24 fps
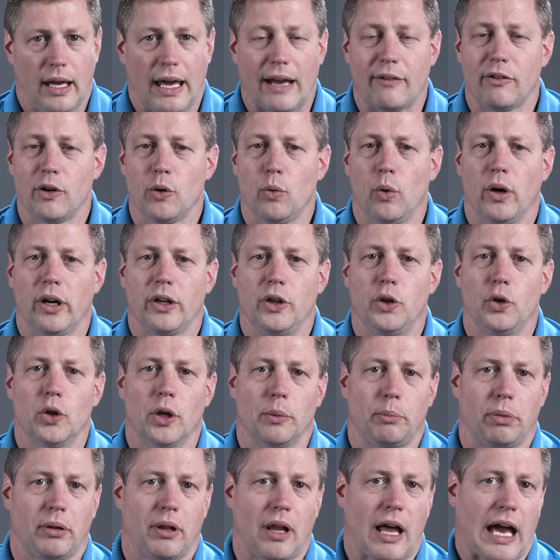Everyone who
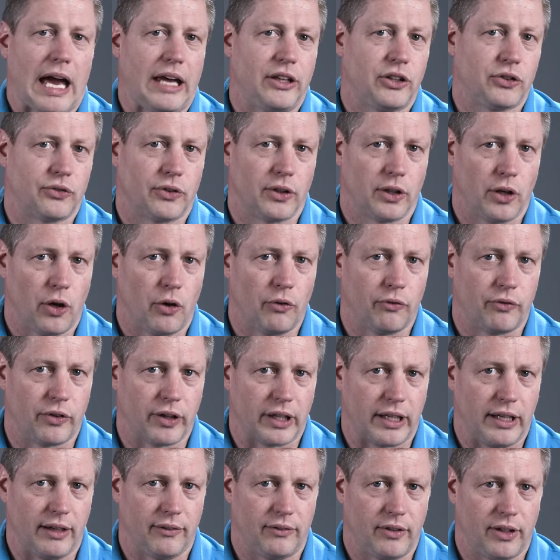applies for loan
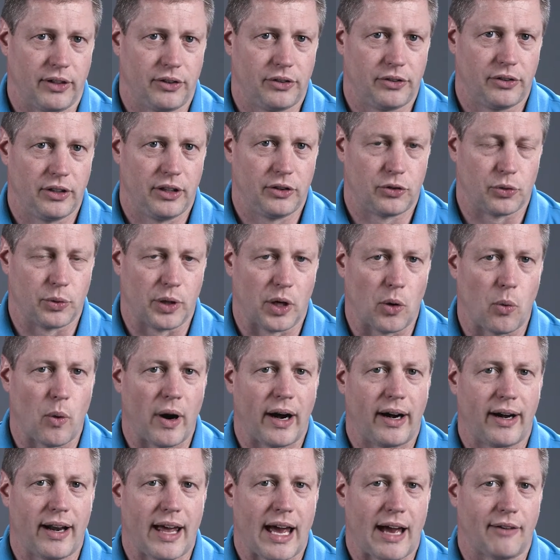forgiveness is
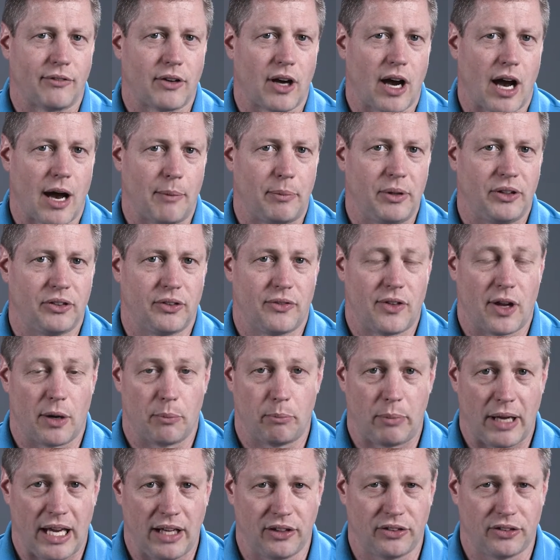required to have copies of
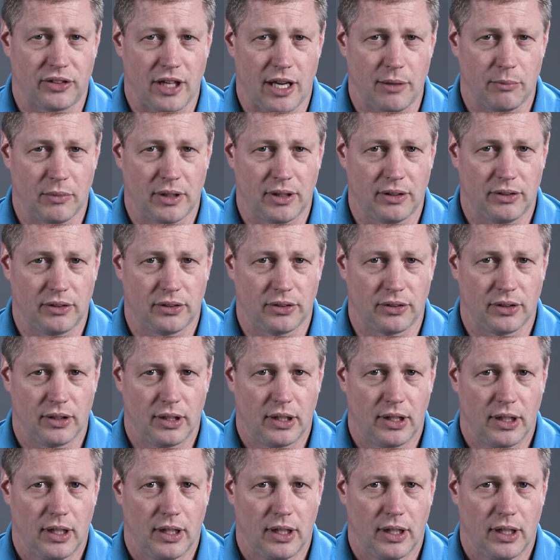their bank statements,